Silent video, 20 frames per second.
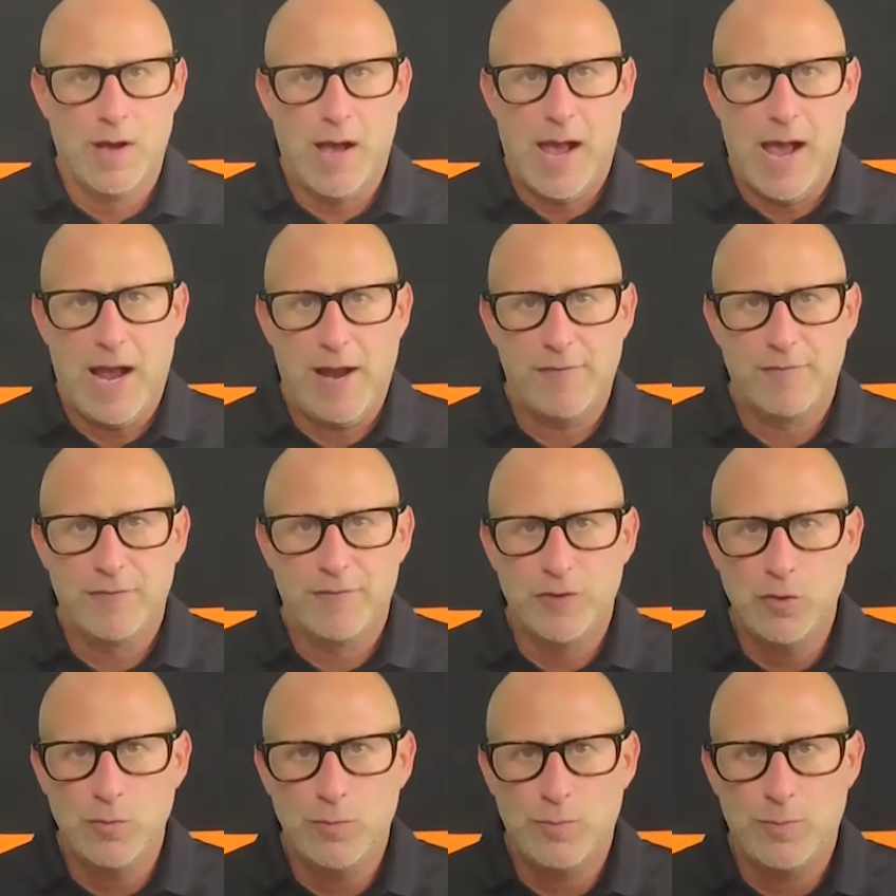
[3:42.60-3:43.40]
Have
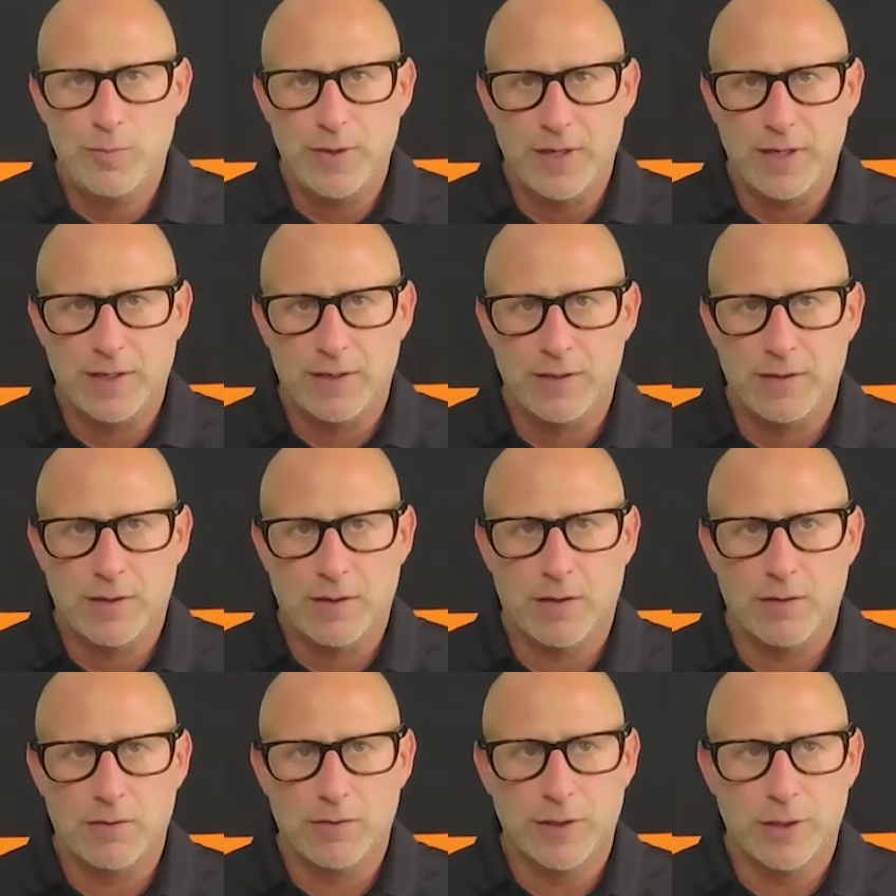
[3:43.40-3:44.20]
you been
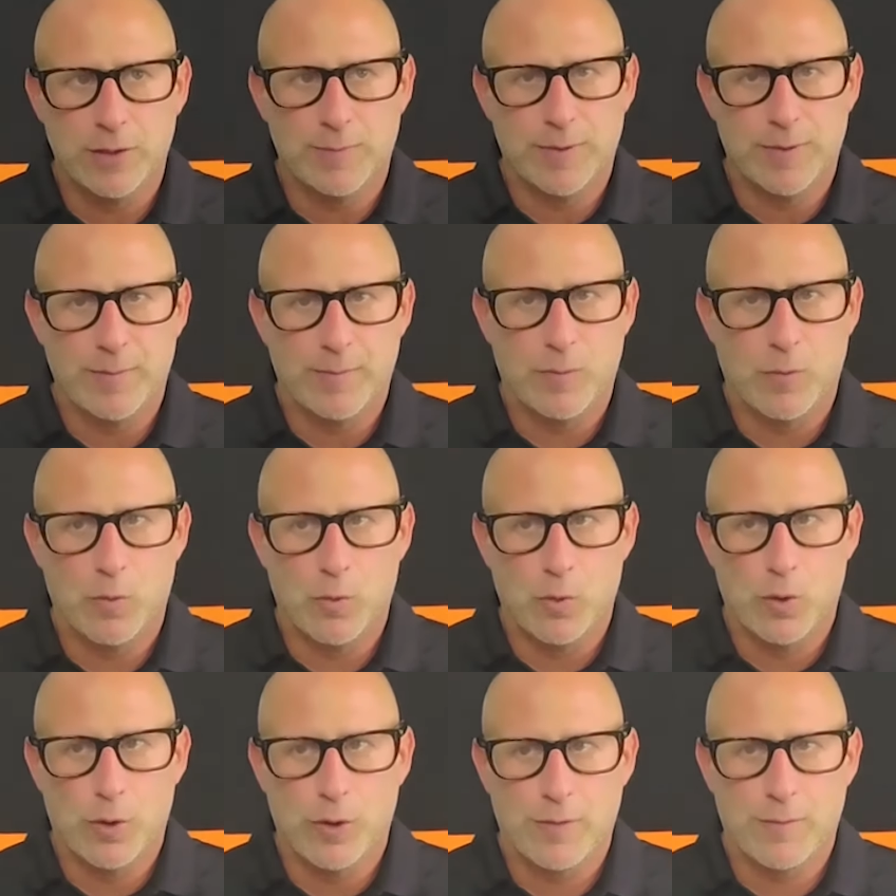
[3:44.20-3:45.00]
a little bit
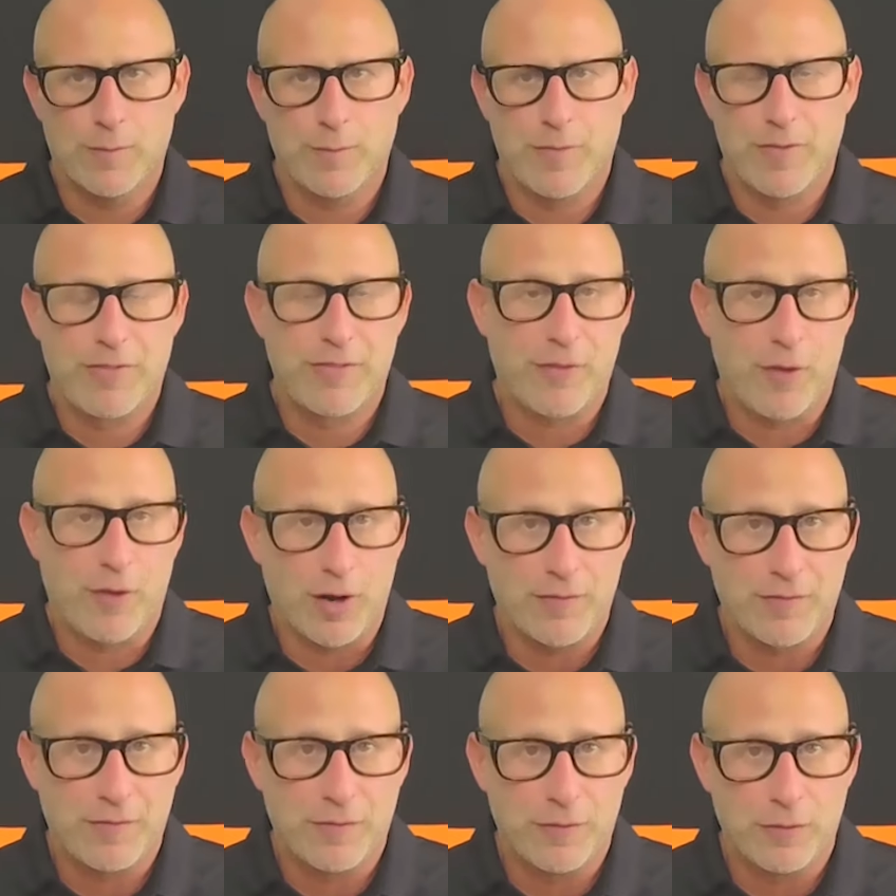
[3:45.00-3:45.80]
more
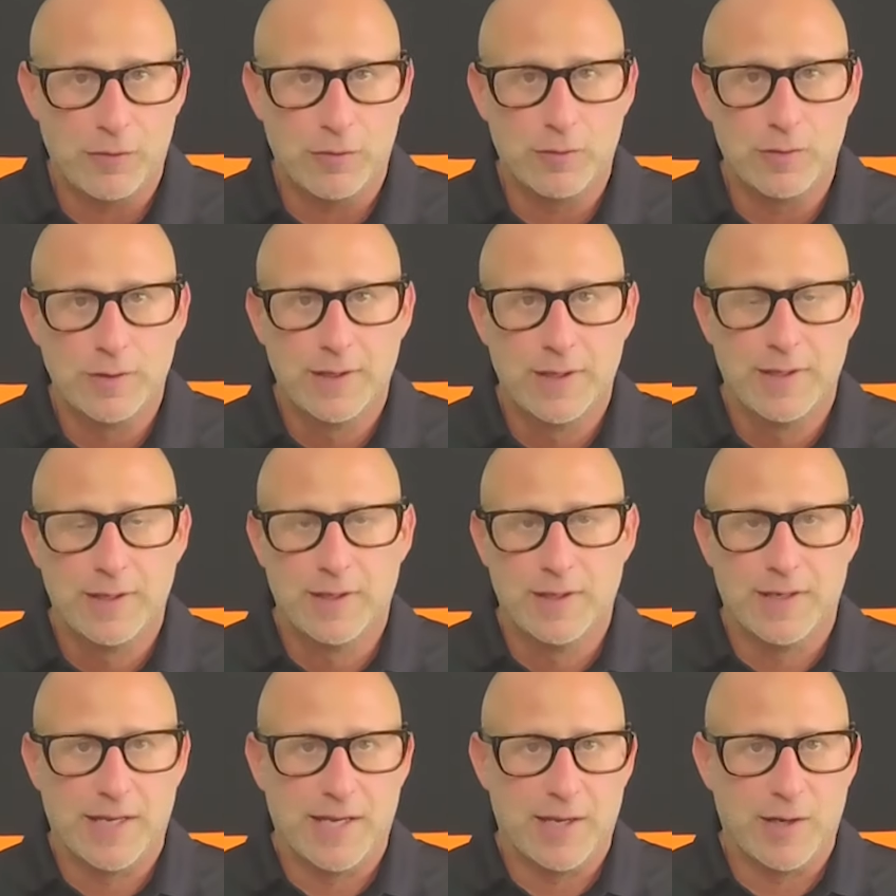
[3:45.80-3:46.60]
thoughtful
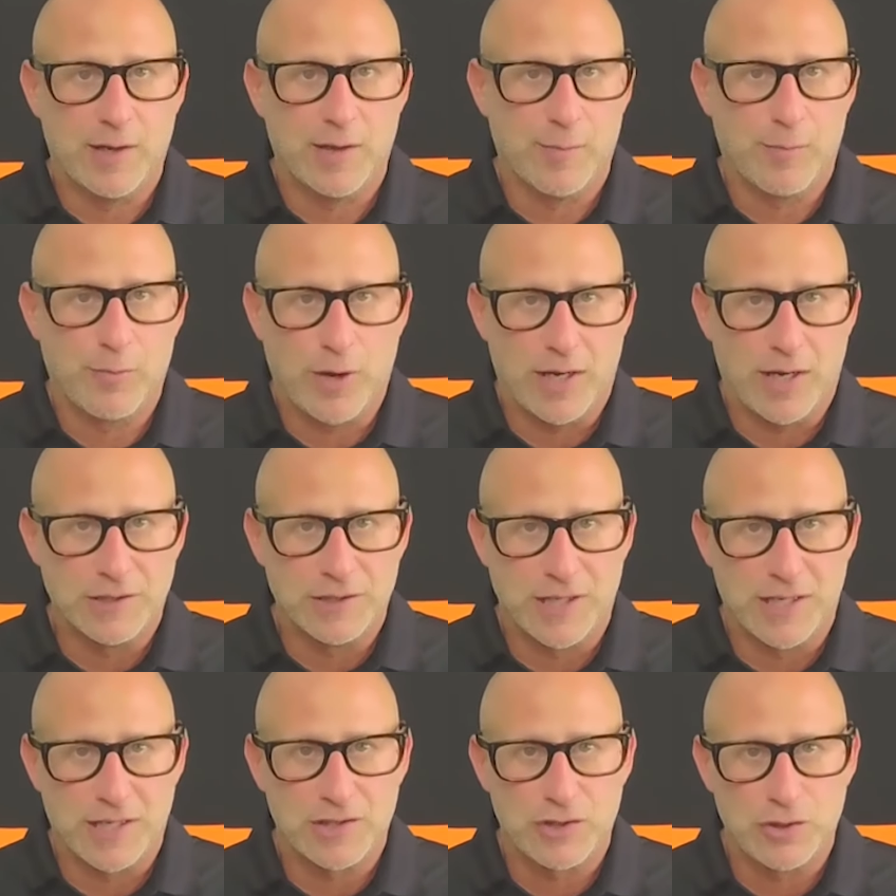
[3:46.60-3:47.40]
in the
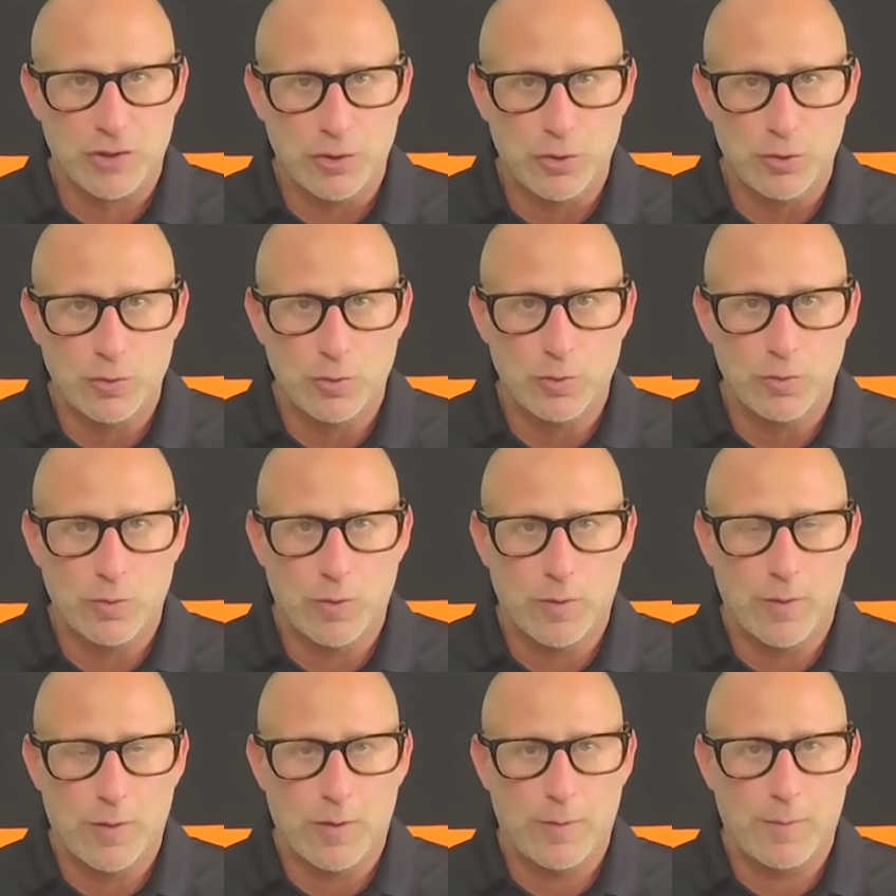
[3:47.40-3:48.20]
projects you
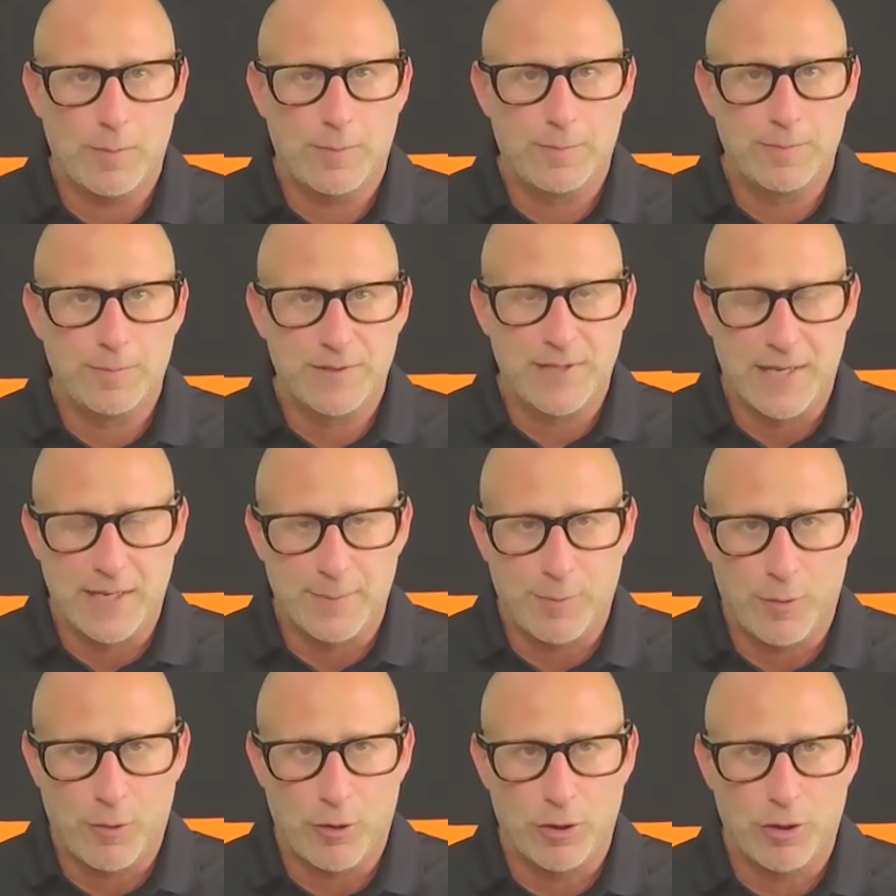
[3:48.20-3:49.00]
take
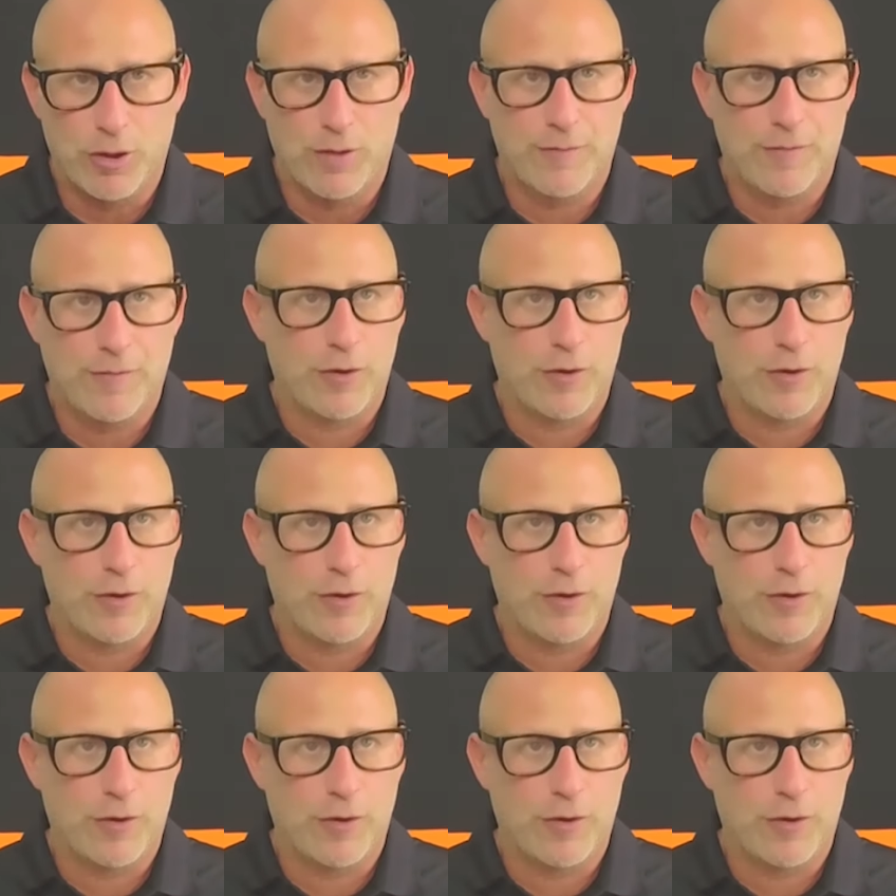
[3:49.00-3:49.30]
part of?